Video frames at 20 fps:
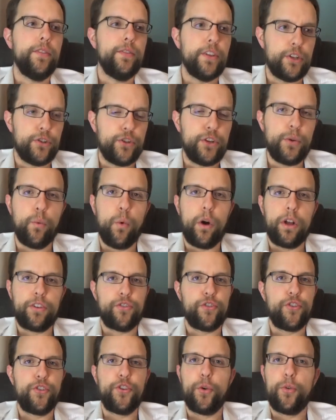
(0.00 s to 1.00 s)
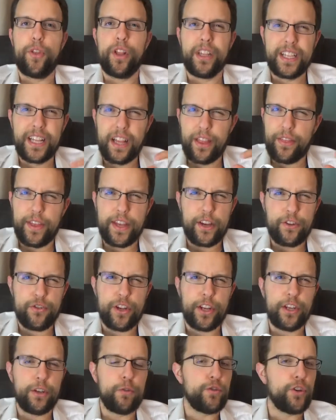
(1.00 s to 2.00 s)
that she wants to do the little things
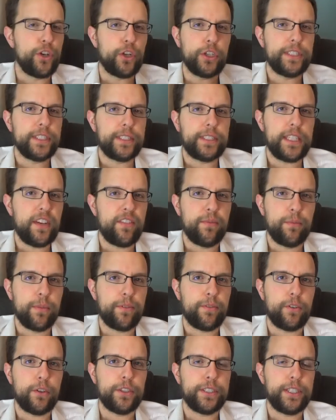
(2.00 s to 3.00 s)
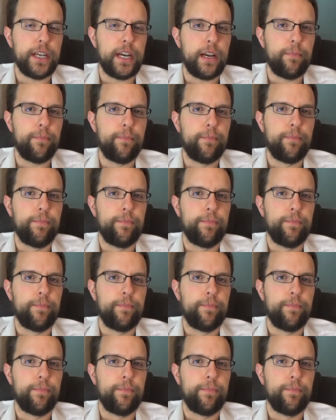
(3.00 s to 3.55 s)
she can do. She couldn't save him the first time.